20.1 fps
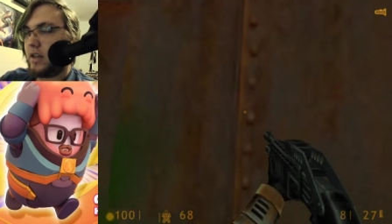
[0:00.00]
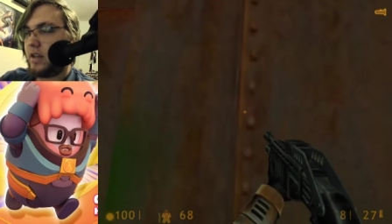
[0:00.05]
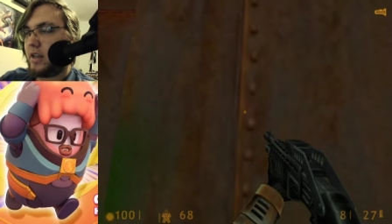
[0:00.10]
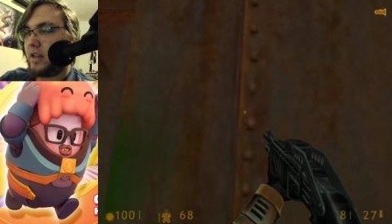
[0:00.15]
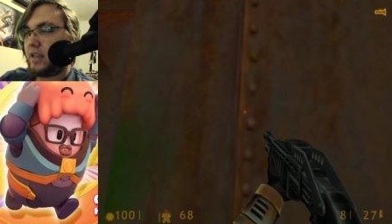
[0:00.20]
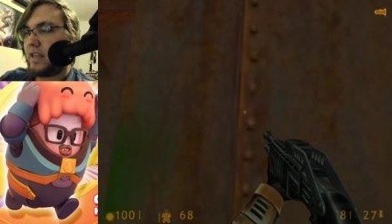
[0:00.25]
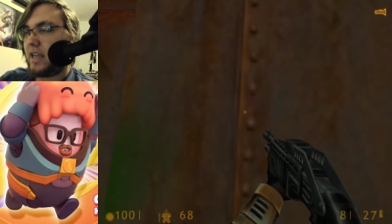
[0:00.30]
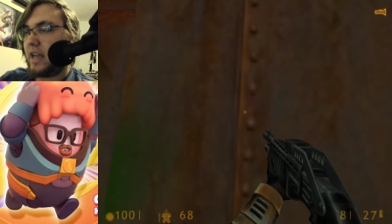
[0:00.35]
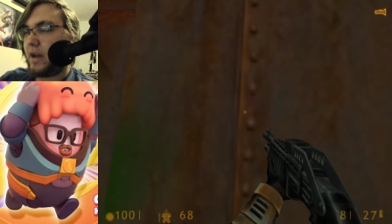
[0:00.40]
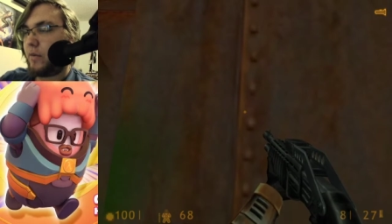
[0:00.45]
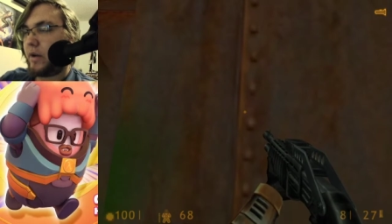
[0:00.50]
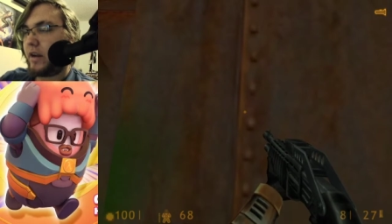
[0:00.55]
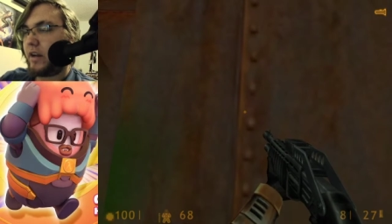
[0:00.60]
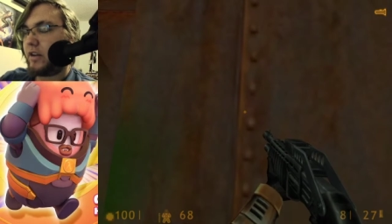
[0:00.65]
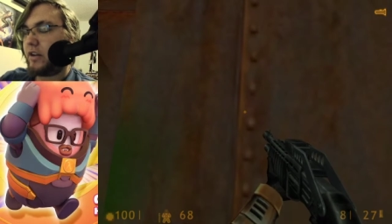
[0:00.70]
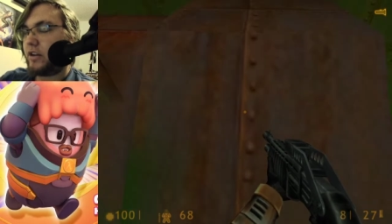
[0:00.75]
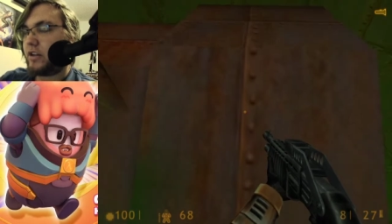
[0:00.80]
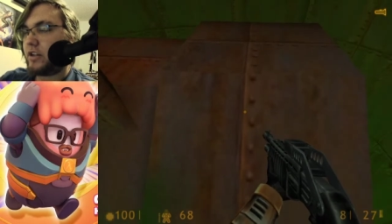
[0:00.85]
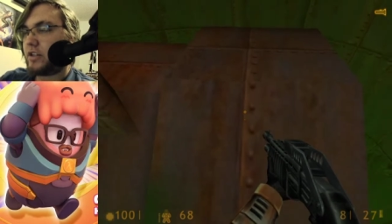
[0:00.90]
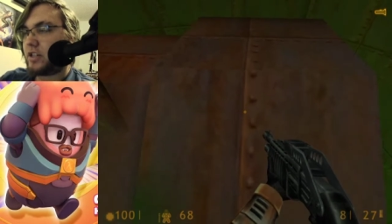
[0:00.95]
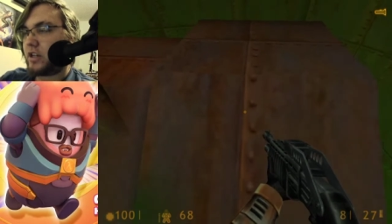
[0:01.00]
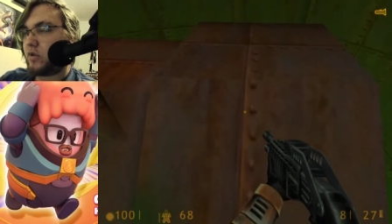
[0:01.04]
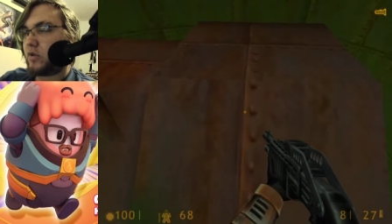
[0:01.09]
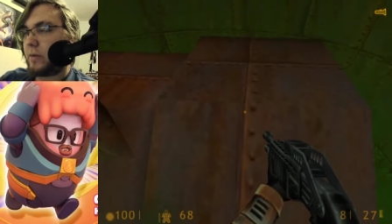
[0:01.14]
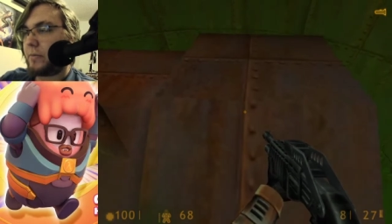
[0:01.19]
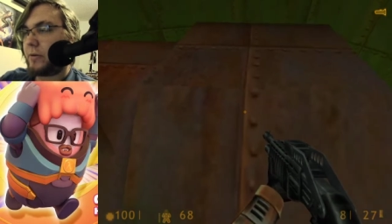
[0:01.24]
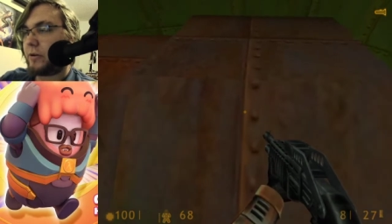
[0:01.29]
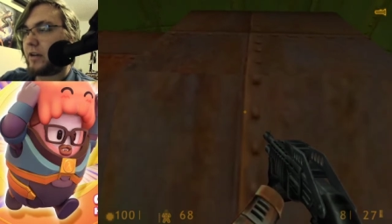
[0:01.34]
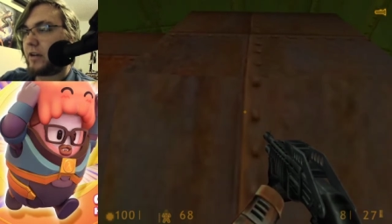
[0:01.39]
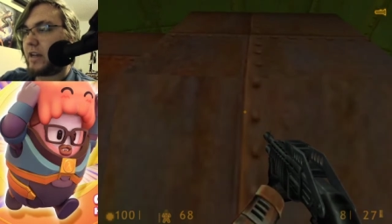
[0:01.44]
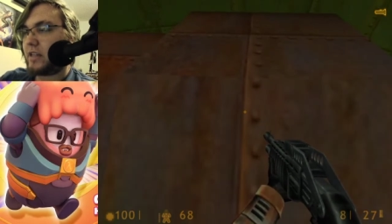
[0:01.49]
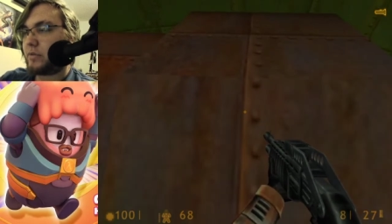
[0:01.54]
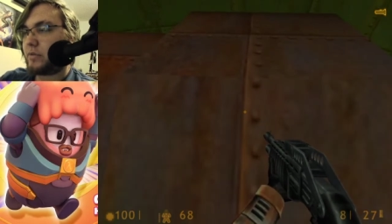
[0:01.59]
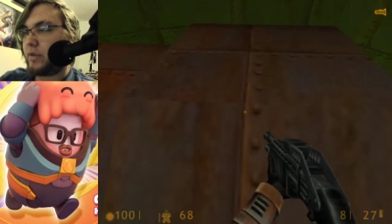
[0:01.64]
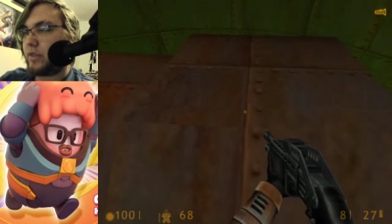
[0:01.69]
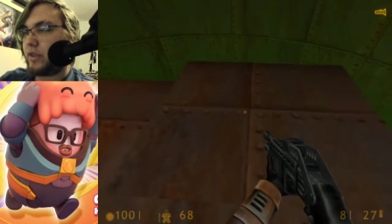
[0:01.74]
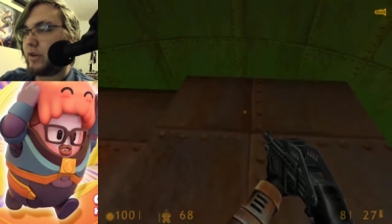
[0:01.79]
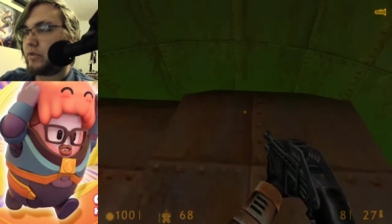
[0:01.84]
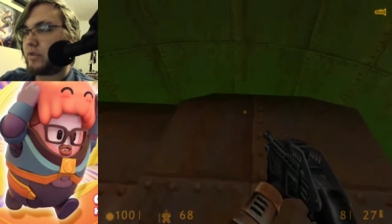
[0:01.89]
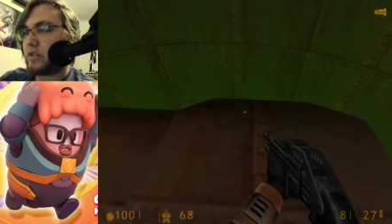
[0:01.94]
Yeah, why don't you just equip your guys
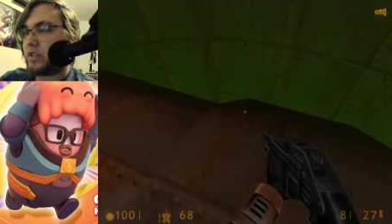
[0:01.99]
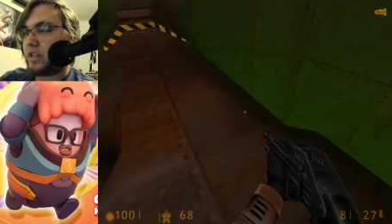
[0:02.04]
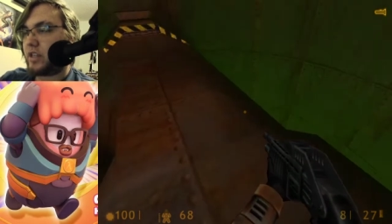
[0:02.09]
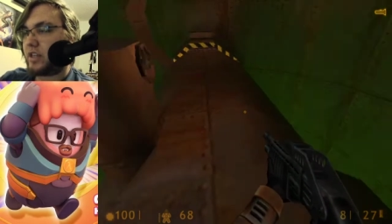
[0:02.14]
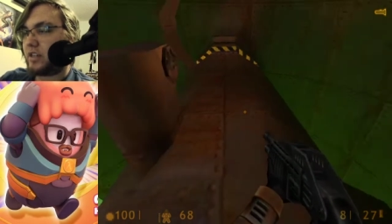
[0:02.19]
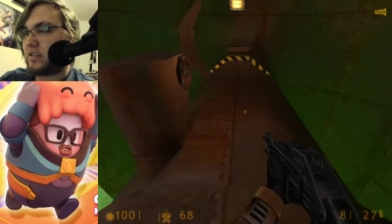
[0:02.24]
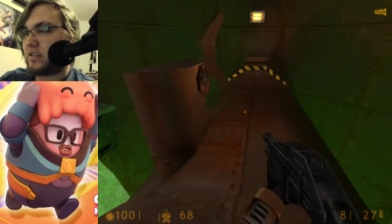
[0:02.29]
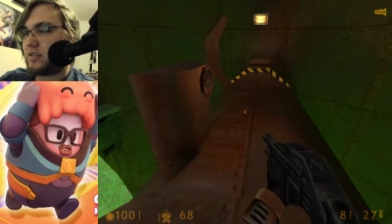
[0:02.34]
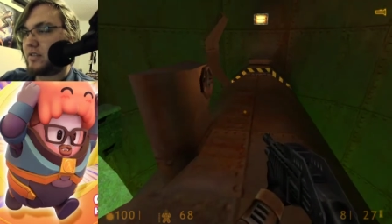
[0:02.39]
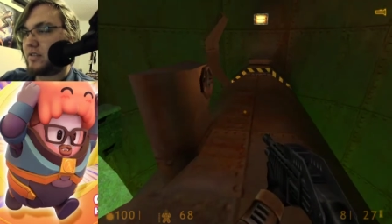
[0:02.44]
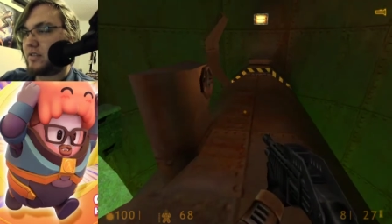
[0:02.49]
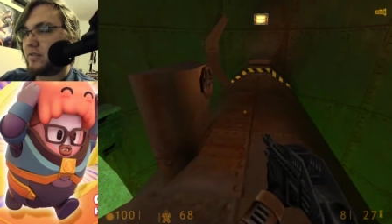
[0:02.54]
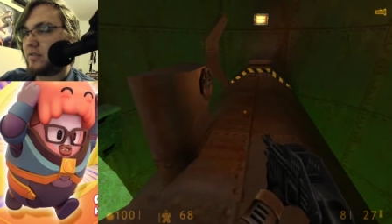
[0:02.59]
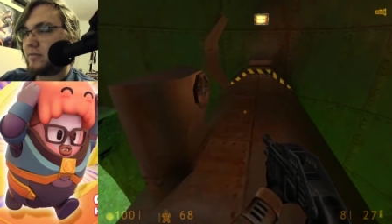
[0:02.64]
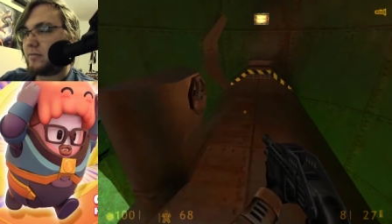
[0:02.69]
with those things?